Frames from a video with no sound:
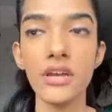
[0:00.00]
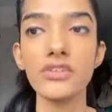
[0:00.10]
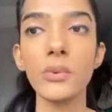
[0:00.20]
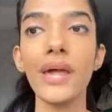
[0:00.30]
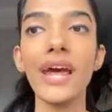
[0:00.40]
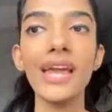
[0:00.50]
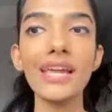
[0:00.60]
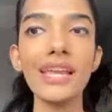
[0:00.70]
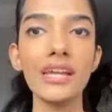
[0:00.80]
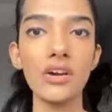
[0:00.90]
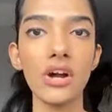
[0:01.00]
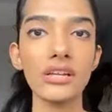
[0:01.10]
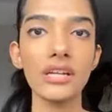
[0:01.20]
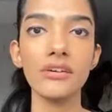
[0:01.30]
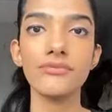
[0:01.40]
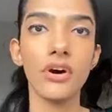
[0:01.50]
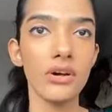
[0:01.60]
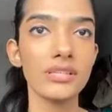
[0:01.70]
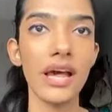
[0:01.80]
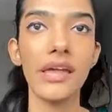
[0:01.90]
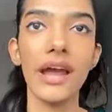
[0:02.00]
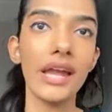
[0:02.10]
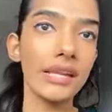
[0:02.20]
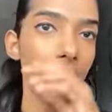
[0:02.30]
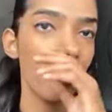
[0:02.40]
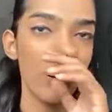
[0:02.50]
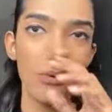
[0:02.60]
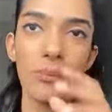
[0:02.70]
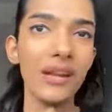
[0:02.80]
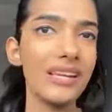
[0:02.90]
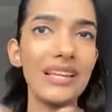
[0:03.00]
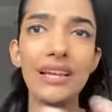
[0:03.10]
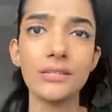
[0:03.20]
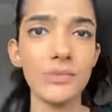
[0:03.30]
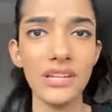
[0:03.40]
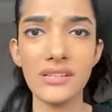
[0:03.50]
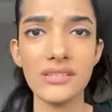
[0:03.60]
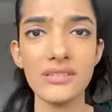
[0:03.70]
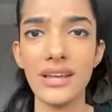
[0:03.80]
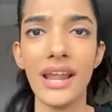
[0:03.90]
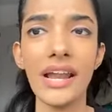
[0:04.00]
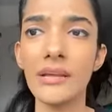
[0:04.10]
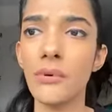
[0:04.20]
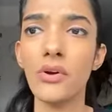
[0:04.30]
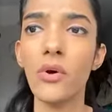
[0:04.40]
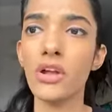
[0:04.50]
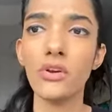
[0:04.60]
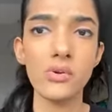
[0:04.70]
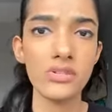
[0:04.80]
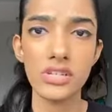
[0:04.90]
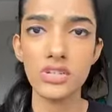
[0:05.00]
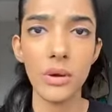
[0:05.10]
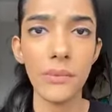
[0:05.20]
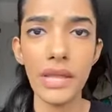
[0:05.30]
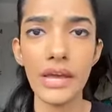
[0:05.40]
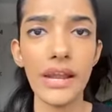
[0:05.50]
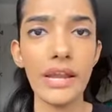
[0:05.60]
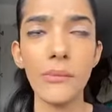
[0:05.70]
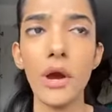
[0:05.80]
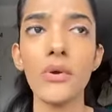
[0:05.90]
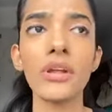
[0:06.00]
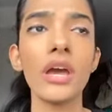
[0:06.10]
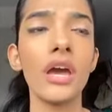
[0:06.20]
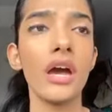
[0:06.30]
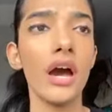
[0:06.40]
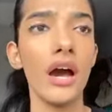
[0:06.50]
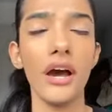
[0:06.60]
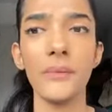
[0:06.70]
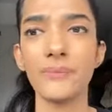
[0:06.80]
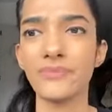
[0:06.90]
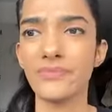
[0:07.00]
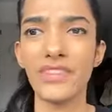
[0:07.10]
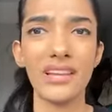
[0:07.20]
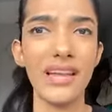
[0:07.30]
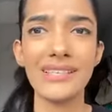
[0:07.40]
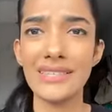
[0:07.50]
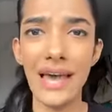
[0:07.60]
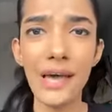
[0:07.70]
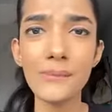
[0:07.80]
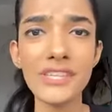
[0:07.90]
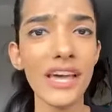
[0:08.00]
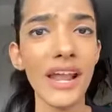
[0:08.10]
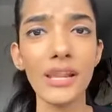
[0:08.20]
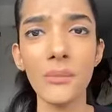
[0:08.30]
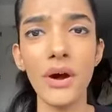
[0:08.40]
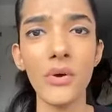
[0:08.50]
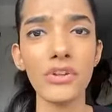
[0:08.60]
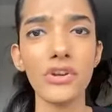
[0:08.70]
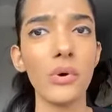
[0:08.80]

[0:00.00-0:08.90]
So when I create content, of course, I write a lot about my daily experiences. I write about going grocery shopping. I write about exams. I write about,